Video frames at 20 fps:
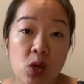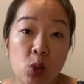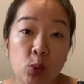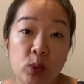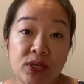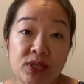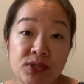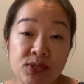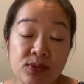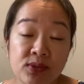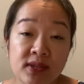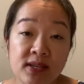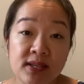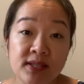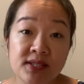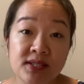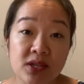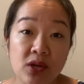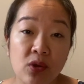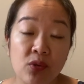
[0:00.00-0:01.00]
We do
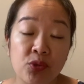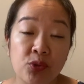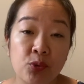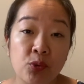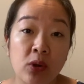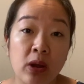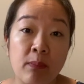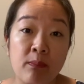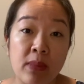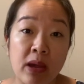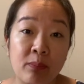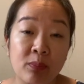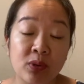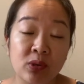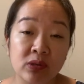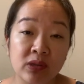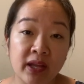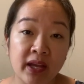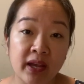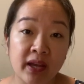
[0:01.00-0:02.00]
this through our
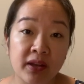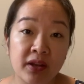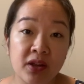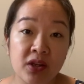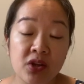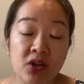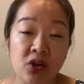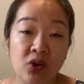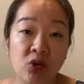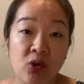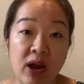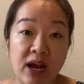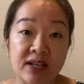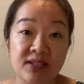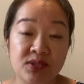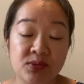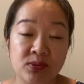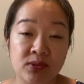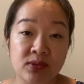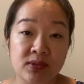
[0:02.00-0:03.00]
member-led
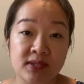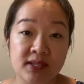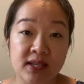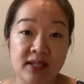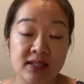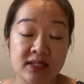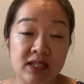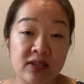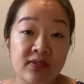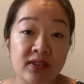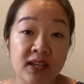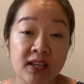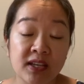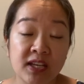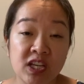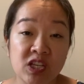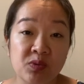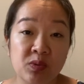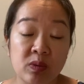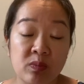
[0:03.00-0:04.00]
grassroots and civic
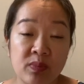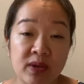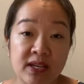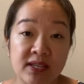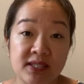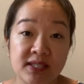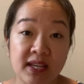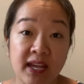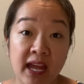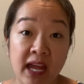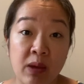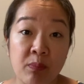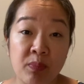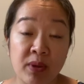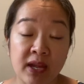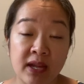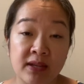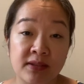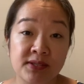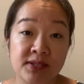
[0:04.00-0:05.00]
engagement-based
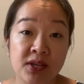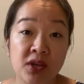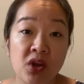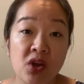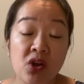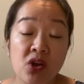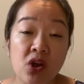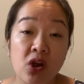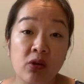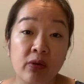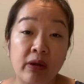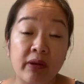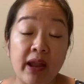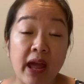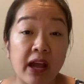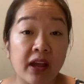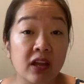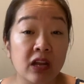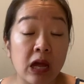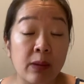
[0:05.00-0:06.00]
campaigns around
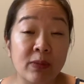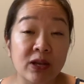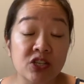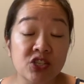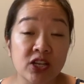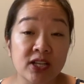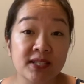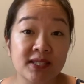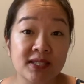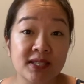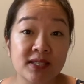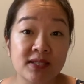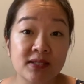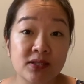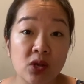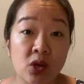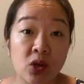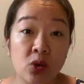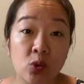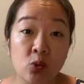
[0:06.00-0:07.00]
economic
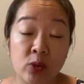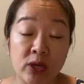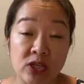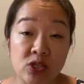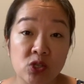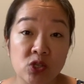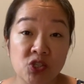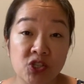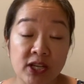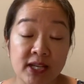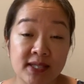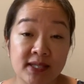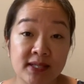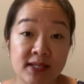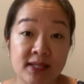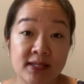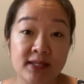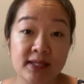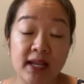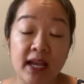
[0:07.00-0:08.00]
justice, racial
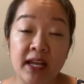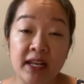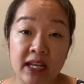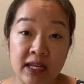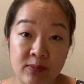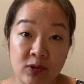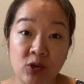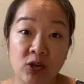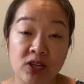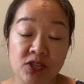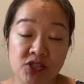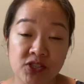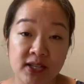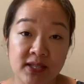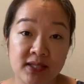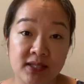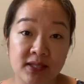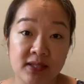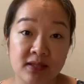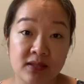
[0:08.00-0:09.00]
justice, and immigrant
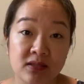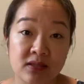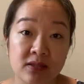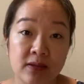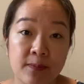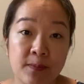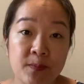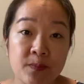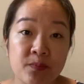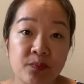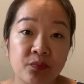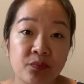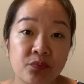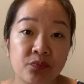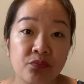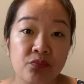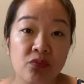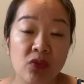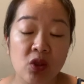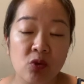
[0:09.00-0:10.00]
justice.
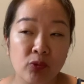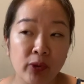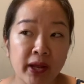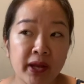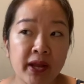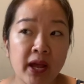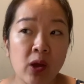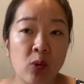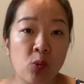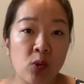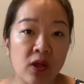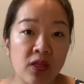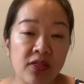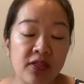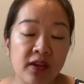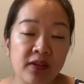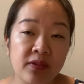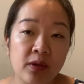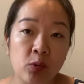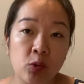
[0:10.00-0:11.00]
Right now, one
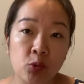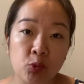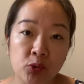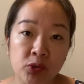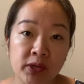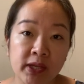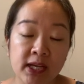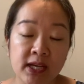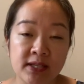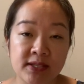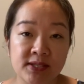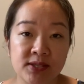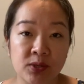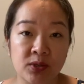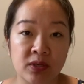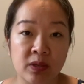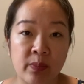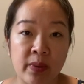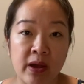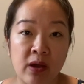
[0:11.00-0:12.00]
thing that we're really
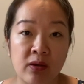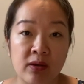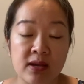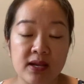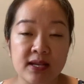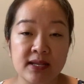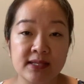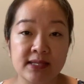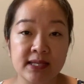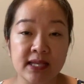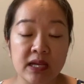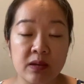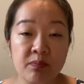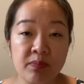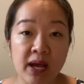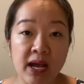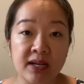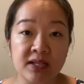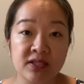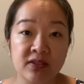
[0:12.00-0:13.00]
concerned about is the
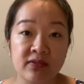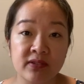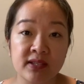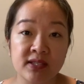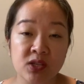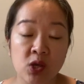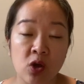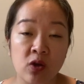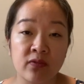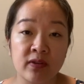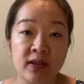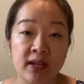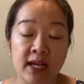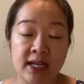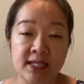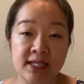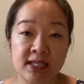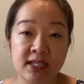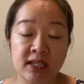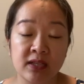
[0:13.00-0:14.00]
impact of this
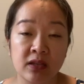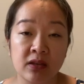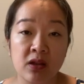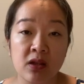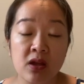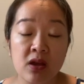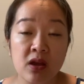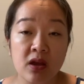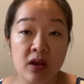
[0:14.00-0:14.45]
COVID-19